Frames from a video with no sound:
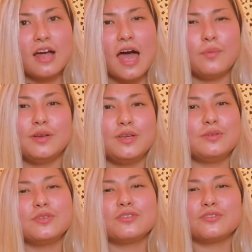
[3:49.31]
I would use
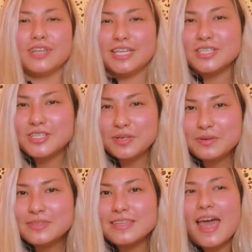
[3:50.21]
green
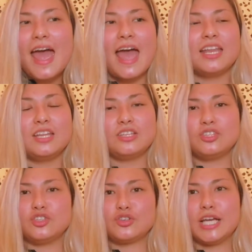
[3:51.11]
juice and
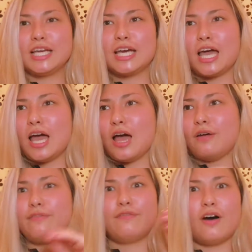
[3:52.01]
drink
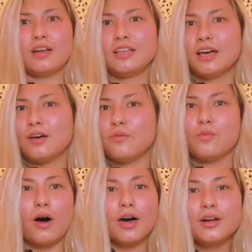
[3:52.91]
vodka
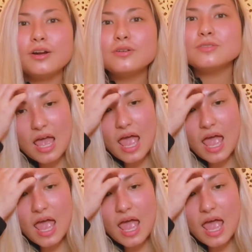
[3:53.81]
waters.